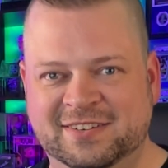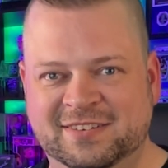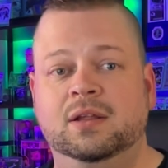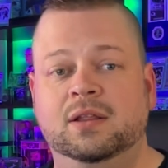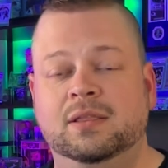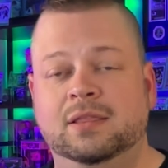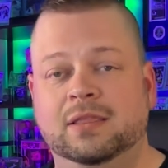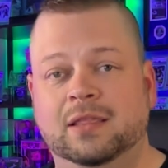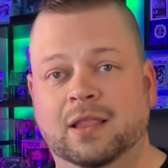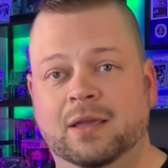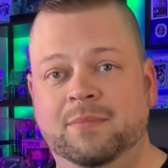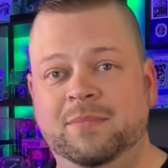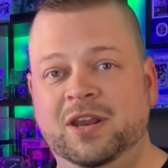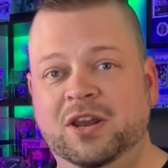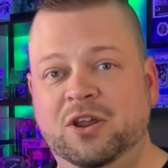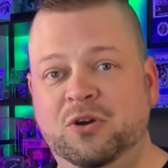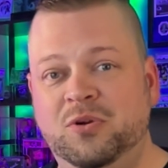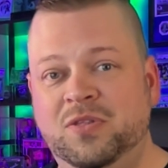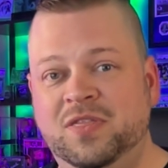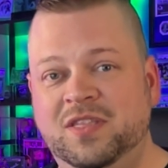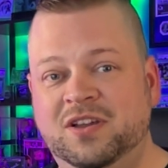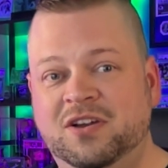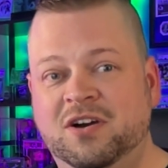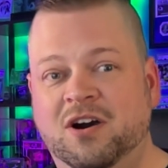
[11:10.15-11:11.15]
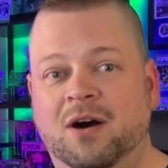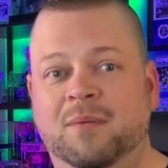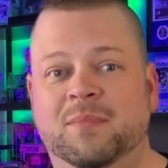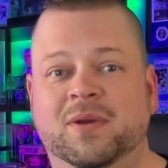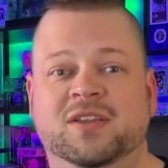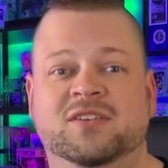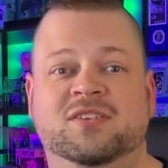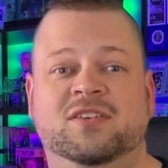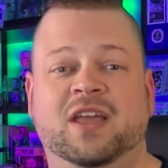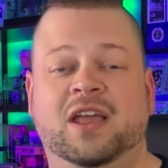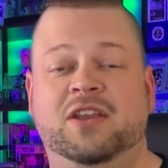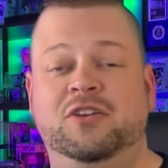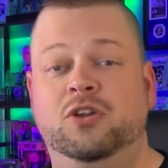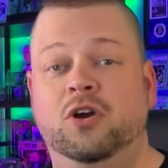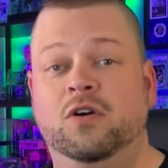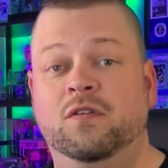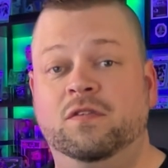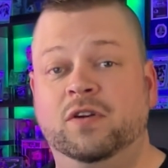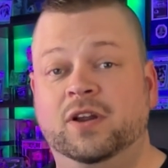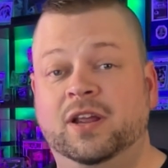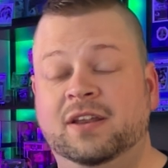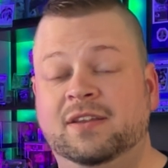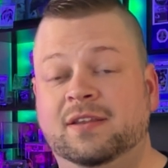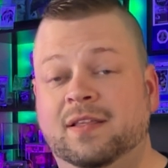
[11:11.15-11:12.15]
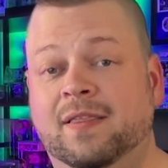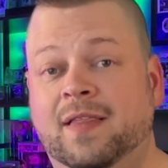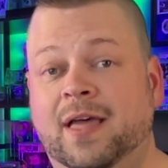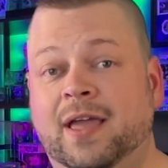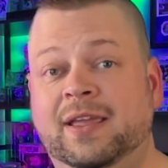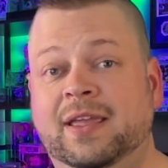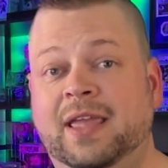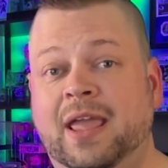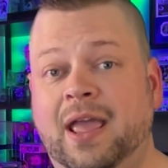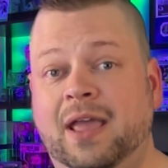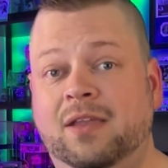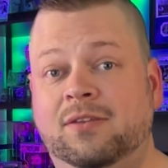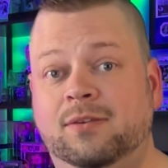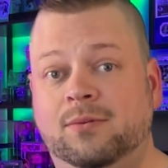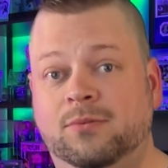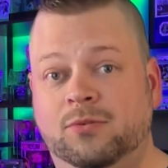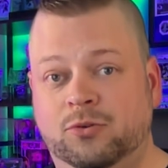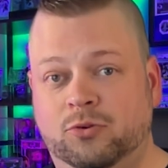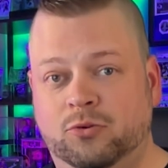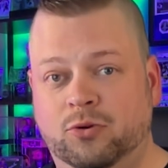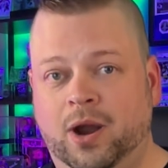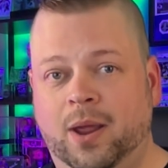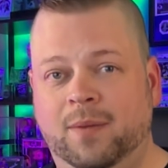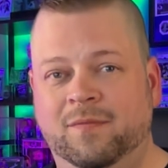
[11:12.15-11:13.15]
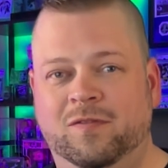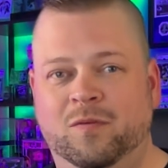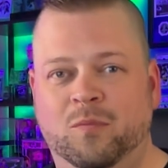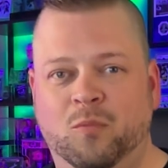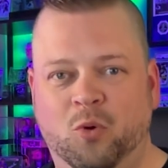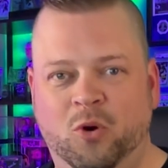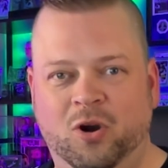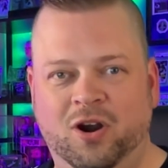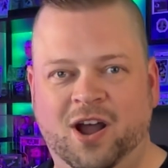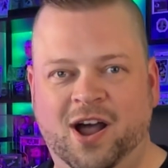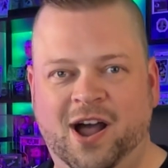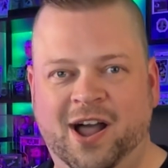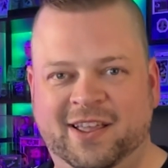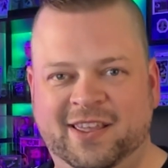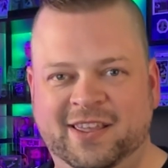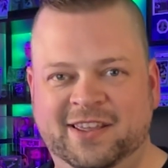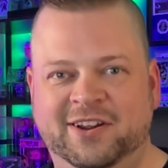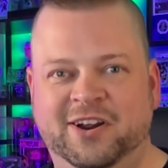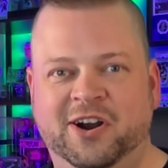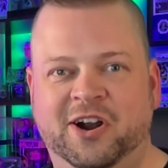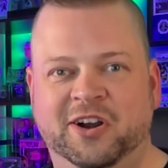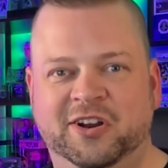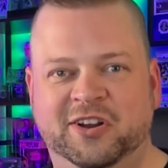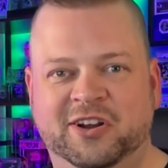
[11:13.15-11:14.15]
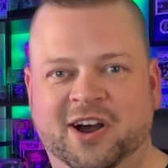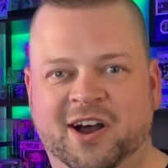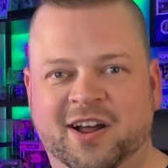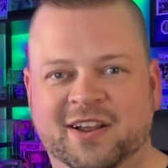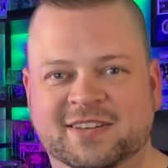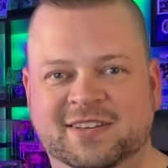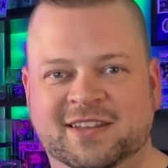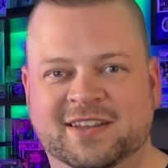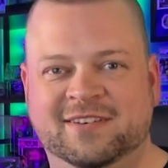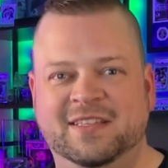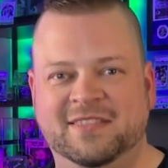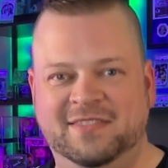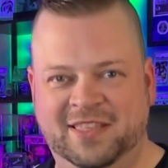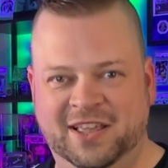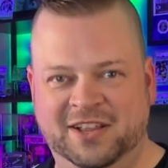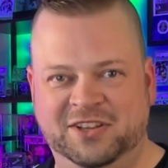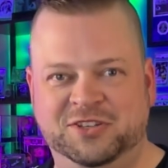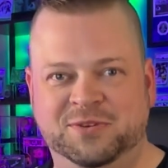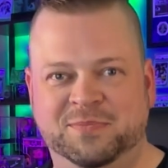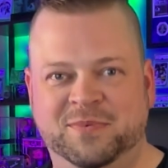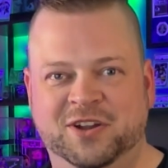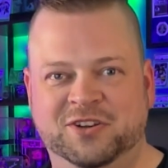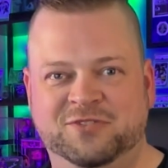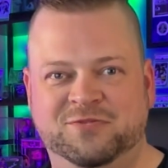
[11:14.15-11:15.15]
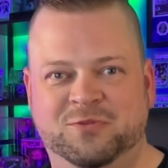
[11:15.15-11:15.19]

Let me know in the comments, and don't forget to like and subscribe for more hockey card content. Thanks so much for